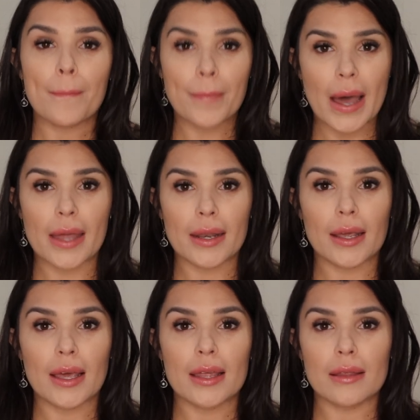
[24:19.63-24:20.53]
But
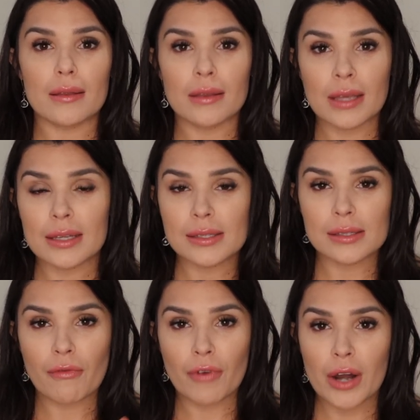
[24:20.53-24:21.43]

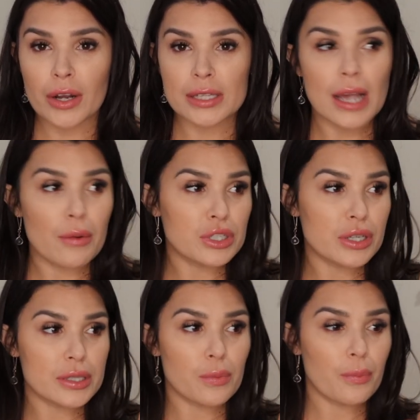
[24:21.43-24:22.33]
this fragrance, I was
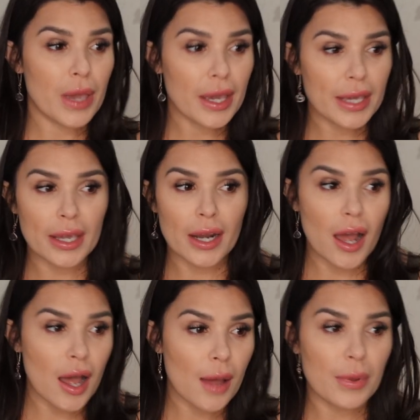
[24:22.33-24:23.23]
just picking it
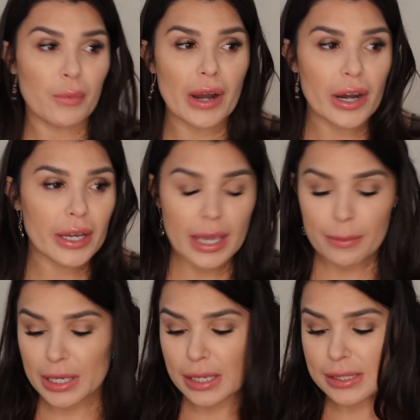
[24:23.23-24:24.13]
up and wearing
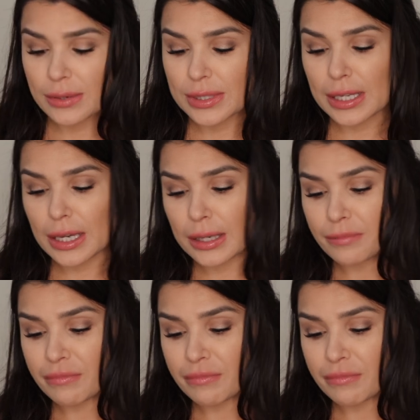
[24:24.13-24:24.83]
it because I was like,